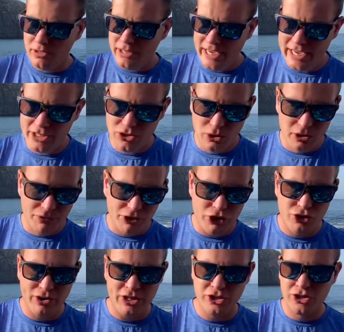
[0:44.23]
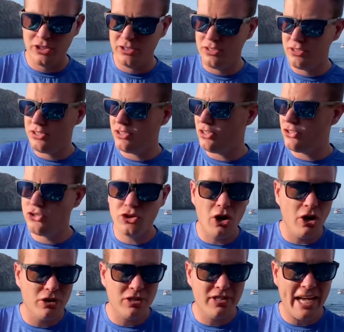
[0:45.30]
here's all the restrictions,
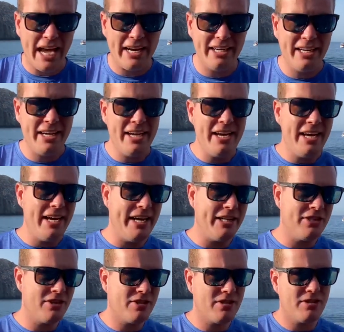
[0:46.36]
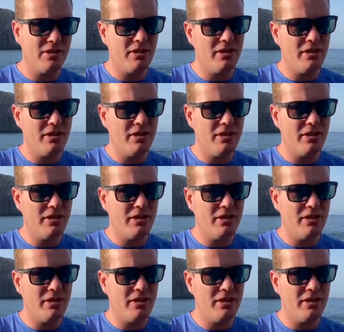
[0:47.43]
starts then. Here's